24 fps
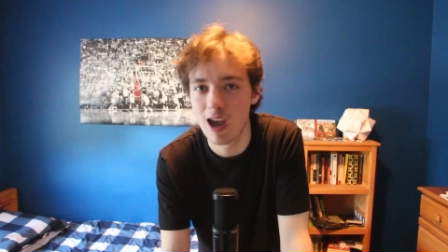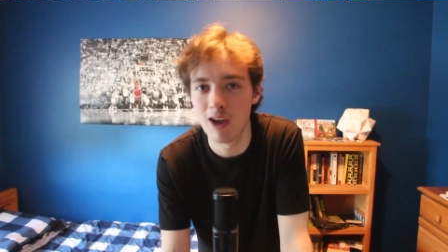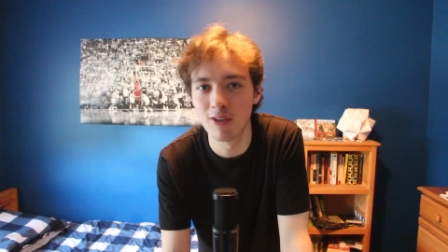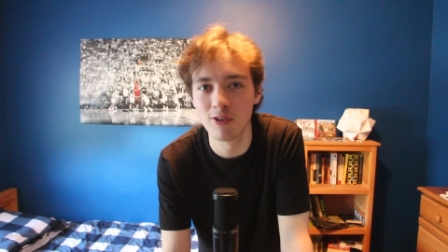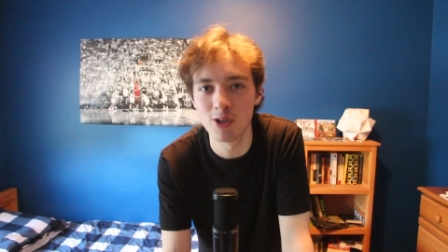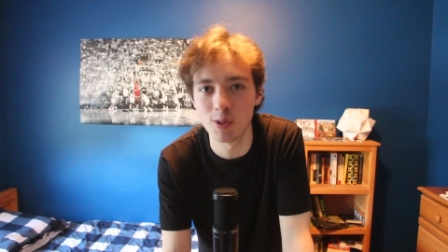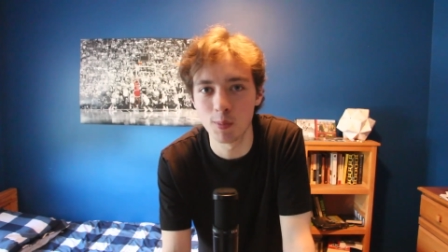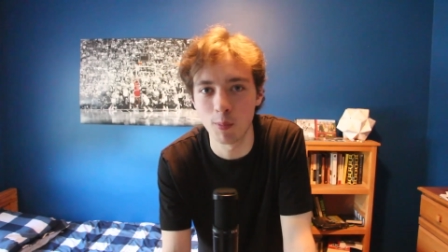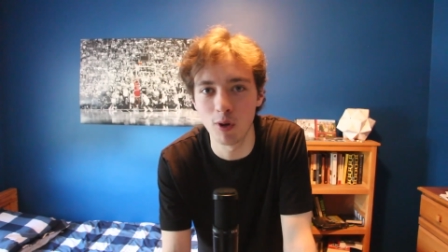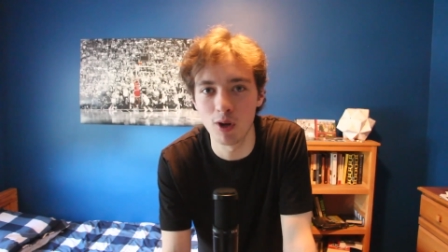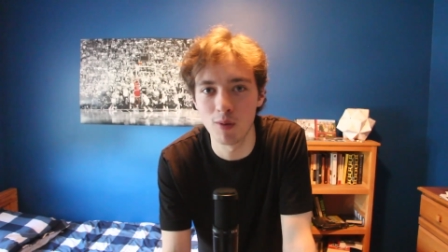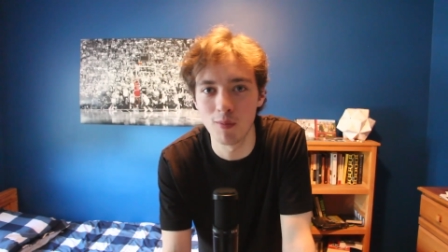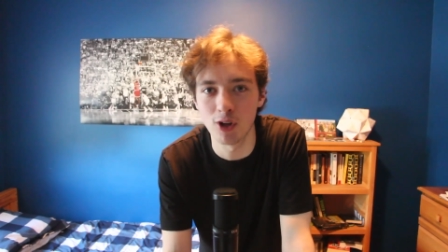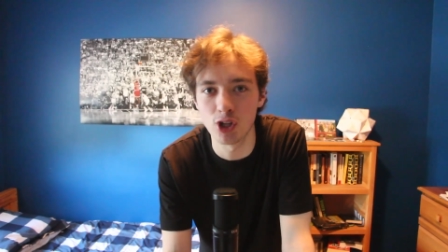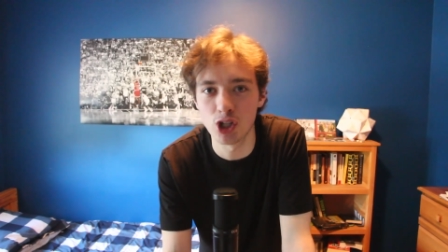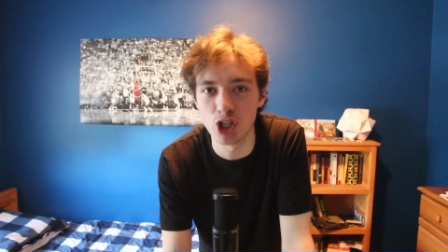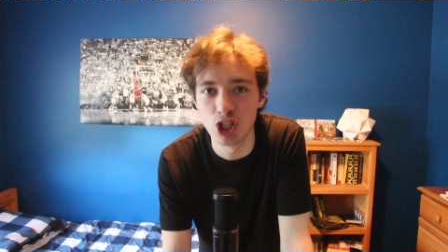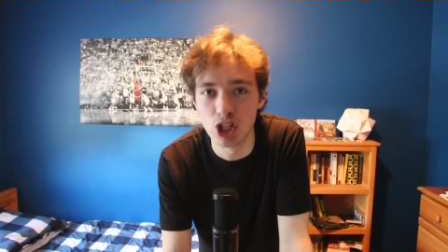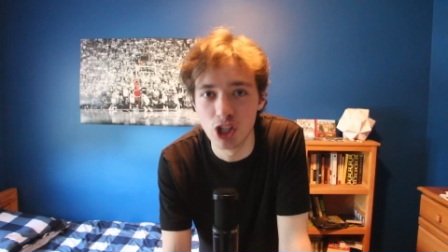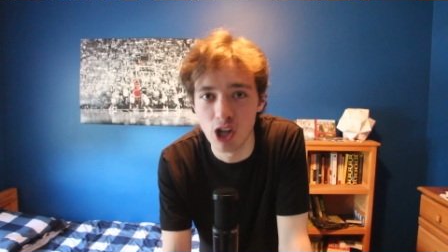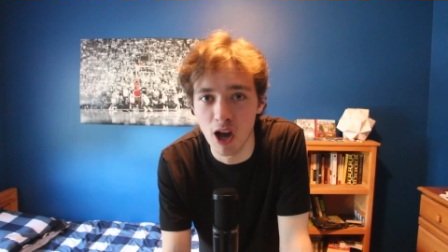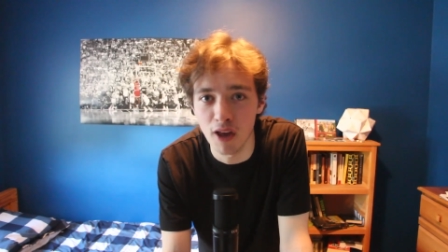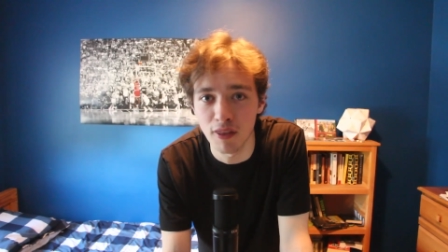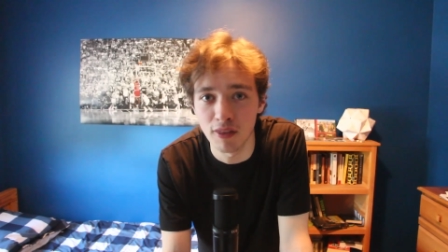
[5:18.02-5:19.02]
And there's pretty much
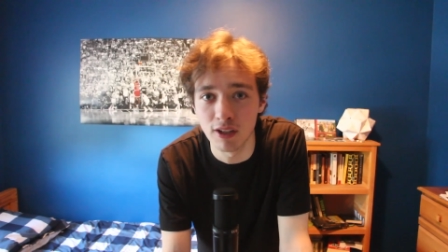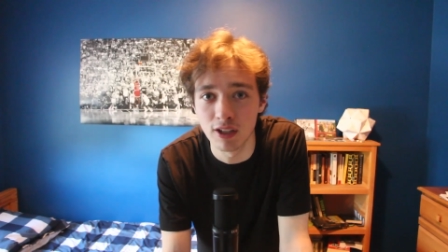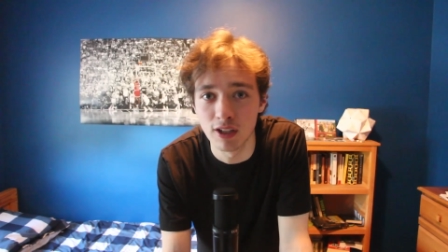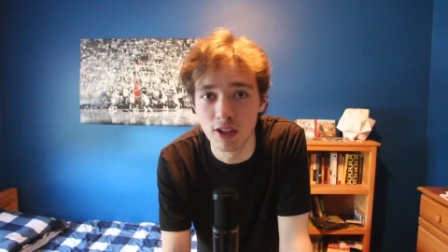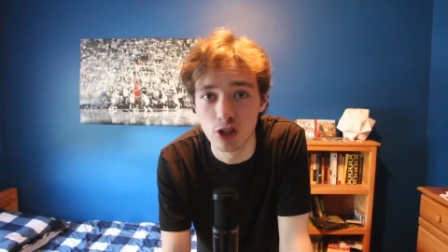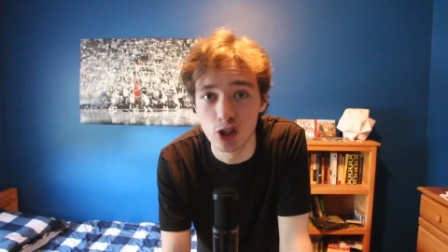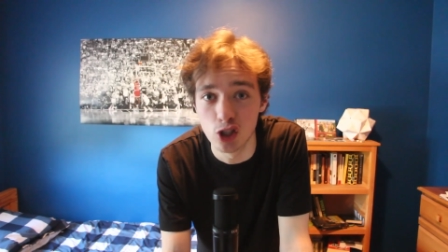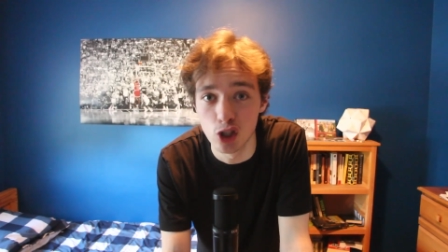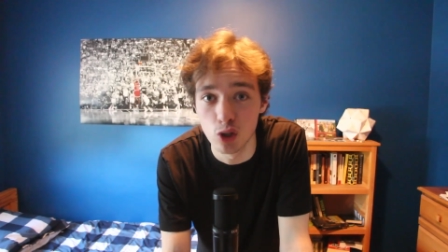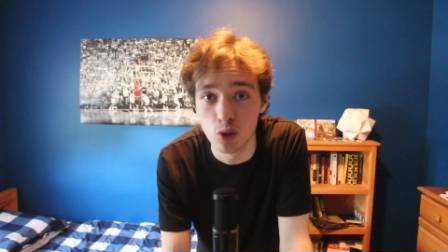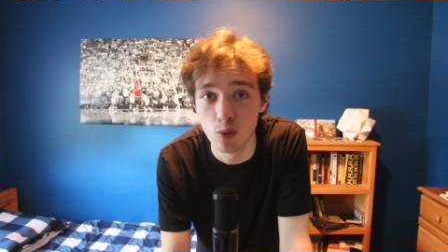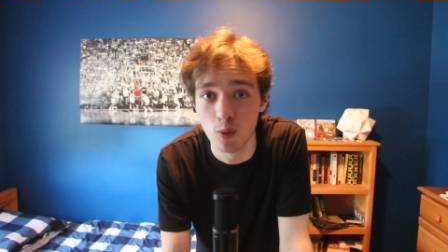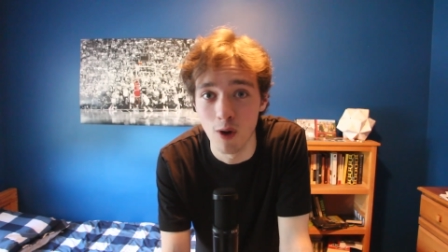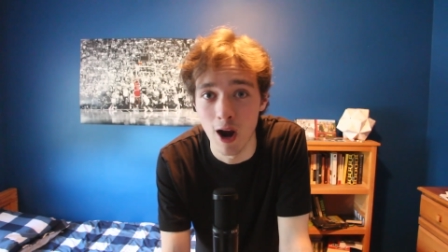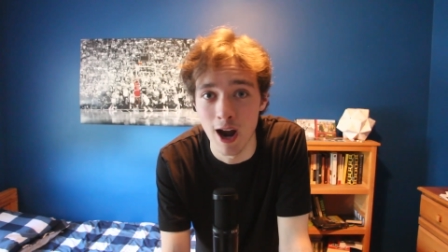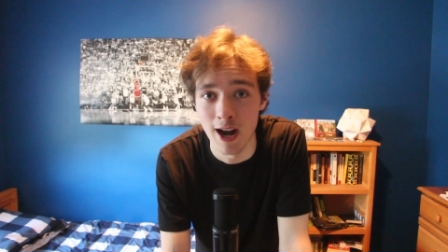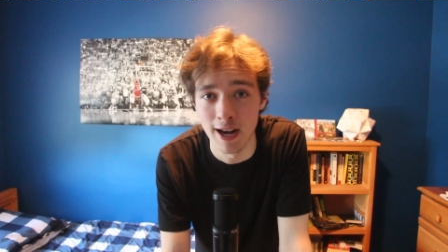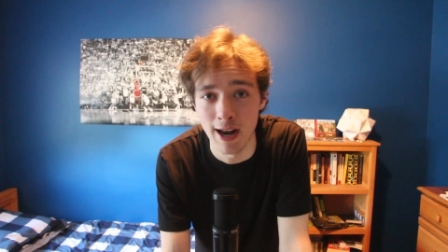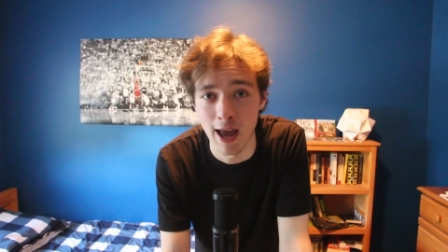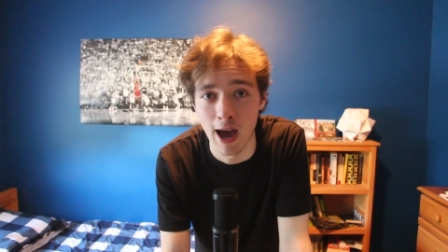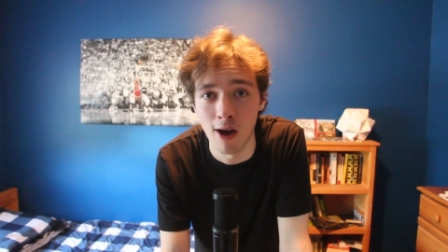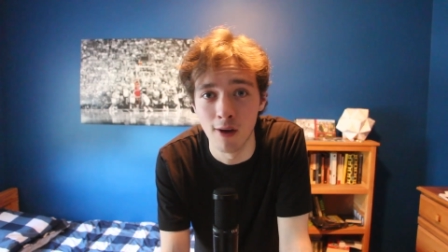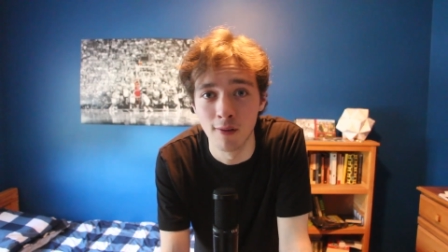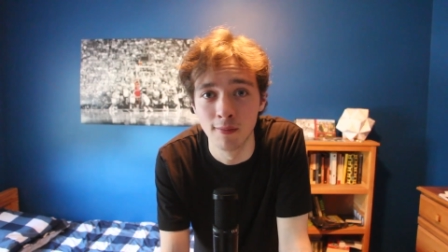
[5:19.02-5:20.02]
nothing to do
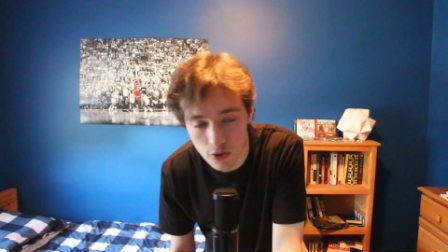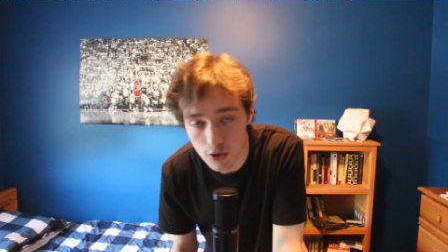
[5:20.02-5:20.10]
right now.